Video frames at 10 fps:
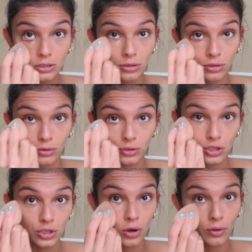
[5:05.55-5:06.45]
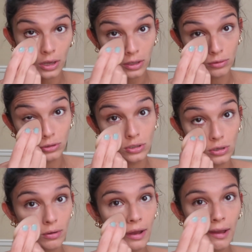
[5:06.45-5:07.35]
to show that you
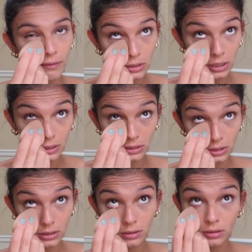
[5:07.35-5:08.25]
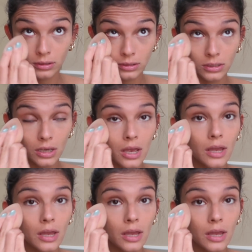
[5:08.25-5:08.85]
don't have dark circles,